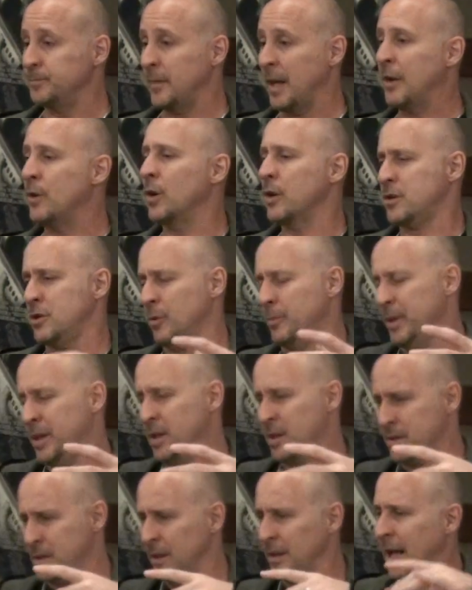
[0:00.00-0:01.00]
And also
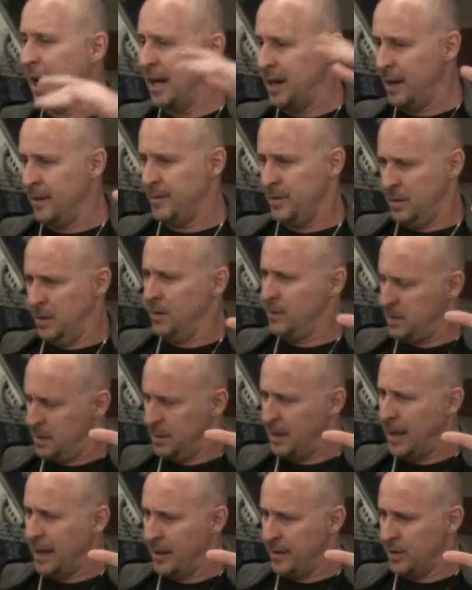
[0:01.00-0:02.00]
because and you notice a
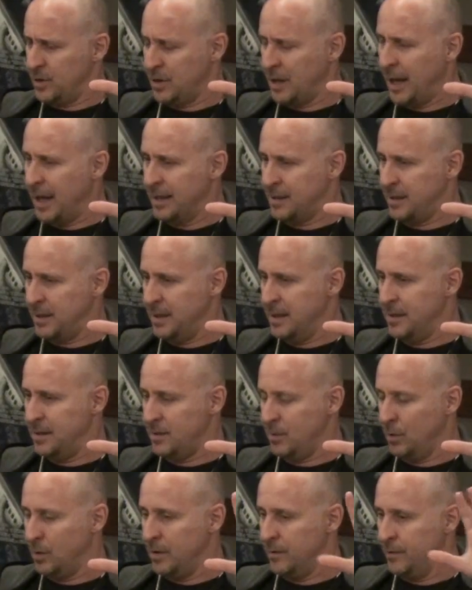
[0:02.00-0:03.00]
lot of the shots, he's
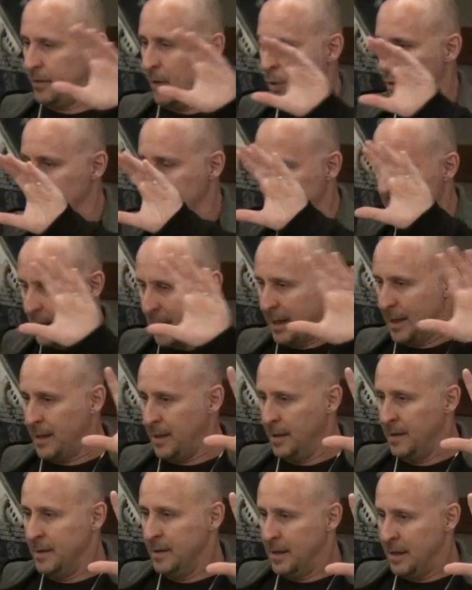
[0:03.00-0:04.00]
sort of always like,
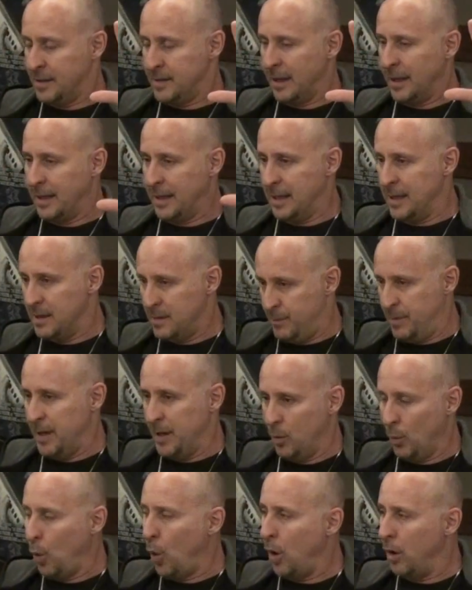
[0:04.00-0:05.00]
it's like he's
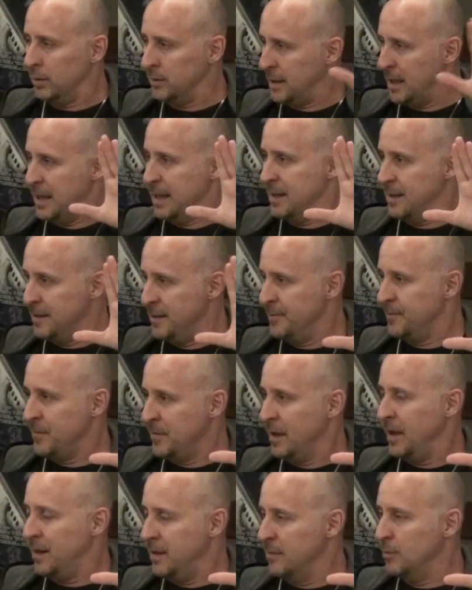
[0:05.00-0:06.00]
being walled in
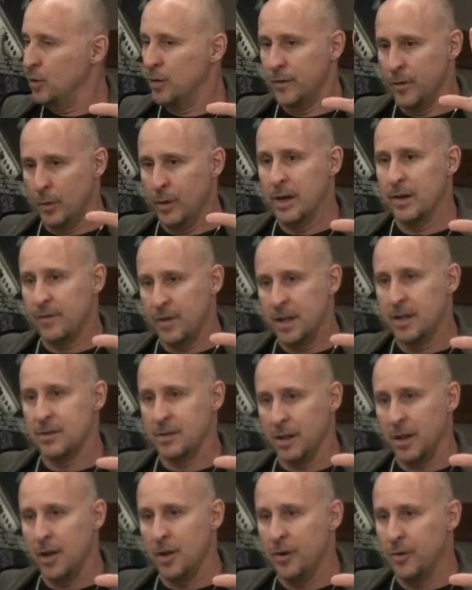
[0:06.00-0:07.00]
the movie whenever he's
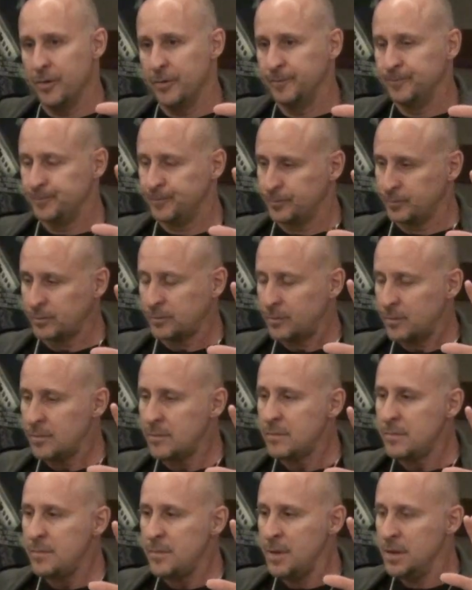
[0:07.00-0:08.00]
alone.
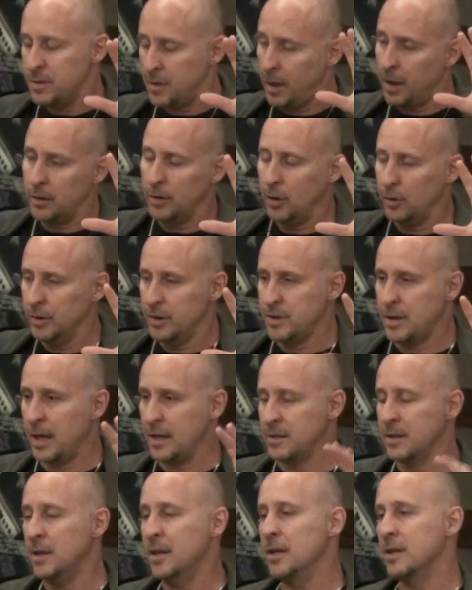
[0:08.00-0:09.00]
It's kind of lonely shots.